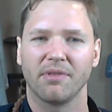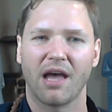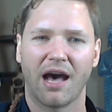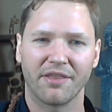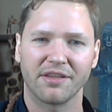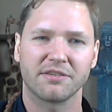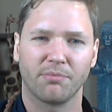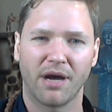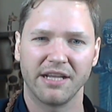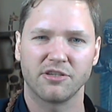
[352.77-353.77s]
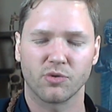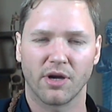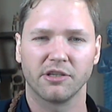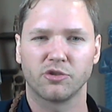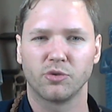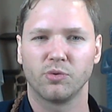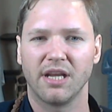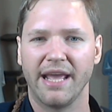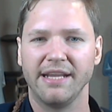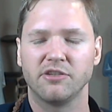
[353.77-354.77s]
others might struggle to
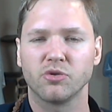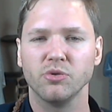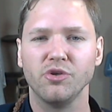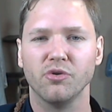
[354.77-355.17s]
relate to you